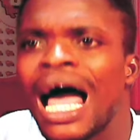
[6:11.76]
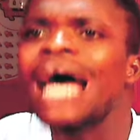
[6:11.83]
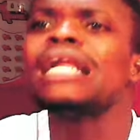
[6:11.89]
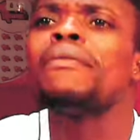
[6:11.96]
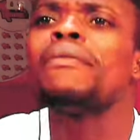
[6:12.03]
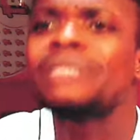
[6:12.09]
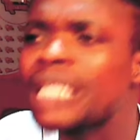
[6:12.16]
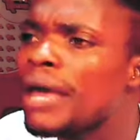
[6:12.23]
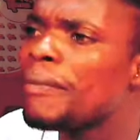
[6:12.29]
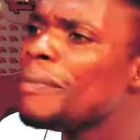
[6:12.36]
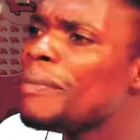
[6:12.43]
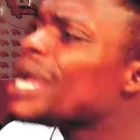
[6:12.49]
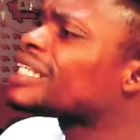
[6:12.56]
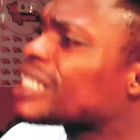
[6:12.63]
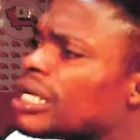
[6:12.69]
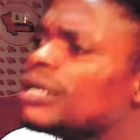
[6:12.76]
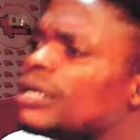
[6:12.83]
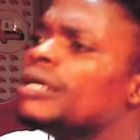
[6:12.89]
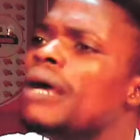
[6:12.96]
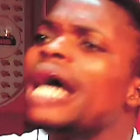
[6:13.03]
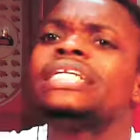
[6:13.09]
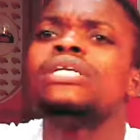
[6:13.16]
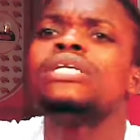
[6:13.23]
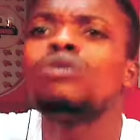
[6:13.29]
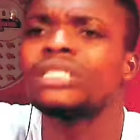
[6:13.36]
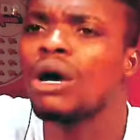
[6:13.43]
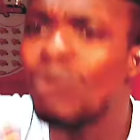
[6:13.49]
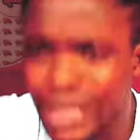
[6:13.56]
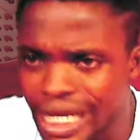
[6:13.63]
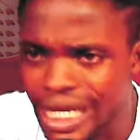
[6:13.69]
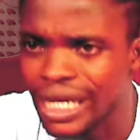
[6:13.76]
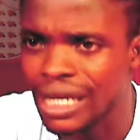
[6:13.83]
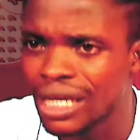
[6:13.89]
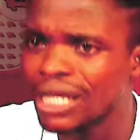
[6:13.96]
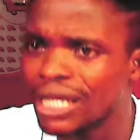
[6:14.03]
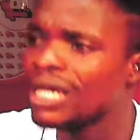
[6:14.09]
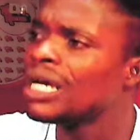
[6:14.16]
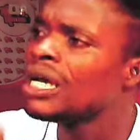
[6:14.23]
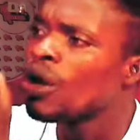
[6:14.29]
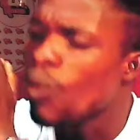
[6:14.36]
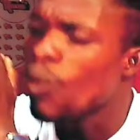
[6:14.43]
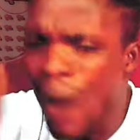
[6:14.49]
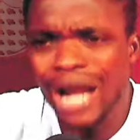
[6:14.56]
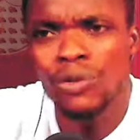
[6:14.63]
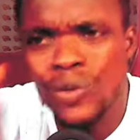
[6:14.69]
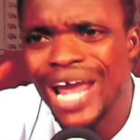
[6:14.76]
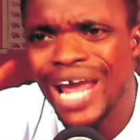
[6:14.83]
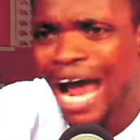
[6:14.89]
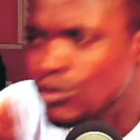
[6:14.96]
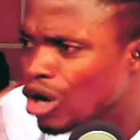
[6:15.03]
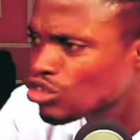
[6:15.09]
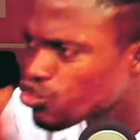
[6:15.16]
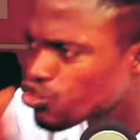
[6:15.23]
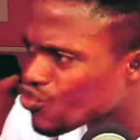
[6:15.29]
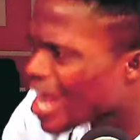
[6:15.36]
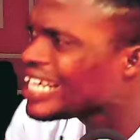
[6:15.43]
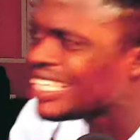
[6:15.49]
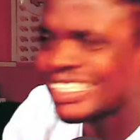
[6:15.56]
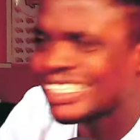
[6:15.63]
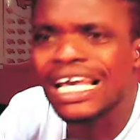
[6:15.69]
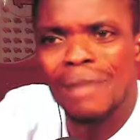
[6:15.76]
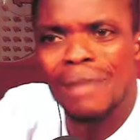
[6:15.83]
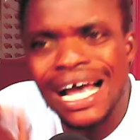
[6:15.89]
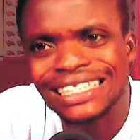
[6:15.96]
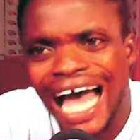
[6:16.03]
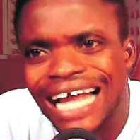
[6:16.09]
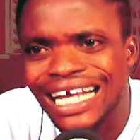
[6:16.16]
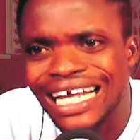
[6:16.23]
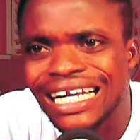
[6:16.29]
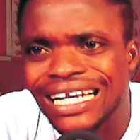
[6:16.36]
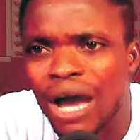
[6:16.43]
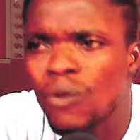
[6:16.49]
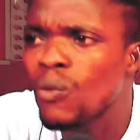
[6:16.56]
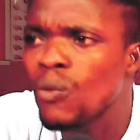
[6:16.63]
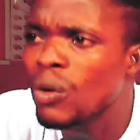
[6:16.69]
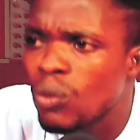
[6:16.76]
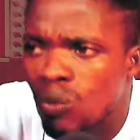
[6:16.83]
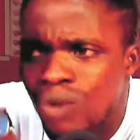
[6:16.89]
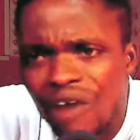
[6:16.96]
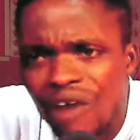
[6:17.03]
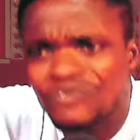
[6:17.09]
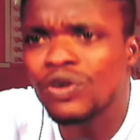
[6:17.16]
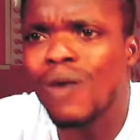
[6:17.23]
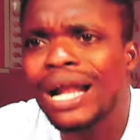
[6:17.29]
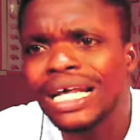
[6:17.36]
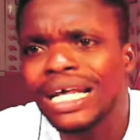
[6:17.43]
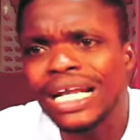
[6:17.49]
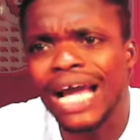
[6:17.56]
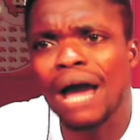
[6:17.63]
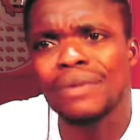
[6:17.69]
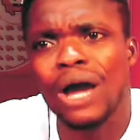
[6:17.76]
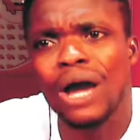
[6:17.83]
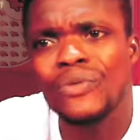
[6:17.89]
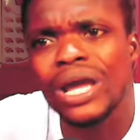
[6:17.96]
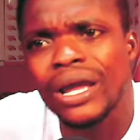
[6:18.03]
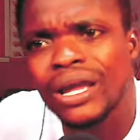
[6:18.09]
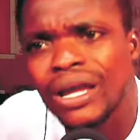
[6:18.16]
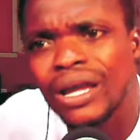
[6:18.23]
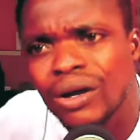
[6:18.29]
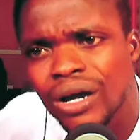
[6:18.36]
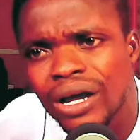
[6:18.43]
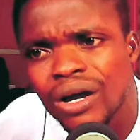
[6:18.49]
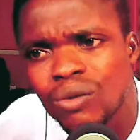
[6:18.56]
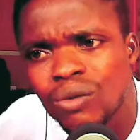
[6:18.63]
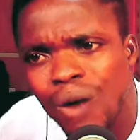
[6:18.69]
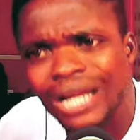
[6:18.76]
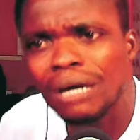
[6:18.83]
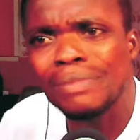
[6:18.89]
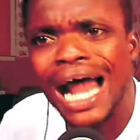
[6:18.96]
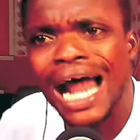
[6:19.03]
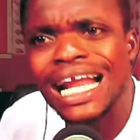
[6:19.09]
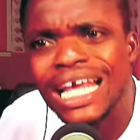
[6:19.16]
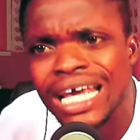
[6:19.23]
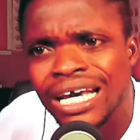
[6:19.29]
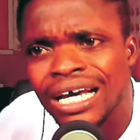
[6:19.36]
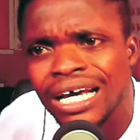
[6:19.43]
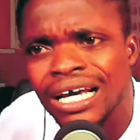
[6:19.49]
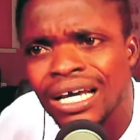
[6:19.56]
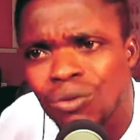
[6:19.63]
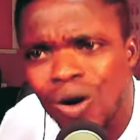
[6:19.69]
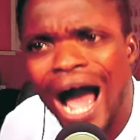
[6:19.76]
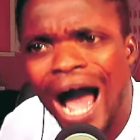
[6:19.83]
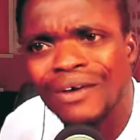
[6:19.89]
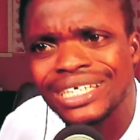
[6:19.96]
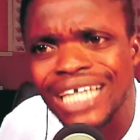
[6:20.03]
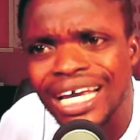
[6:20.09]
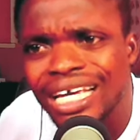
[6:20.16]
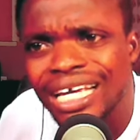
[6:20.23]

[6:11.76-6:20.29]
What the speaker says: Ana mese mate. Eti nuse uti. When we are not ready say your best adi anende. Refi nwa di ni game na we. But I'm ready. Who are you say?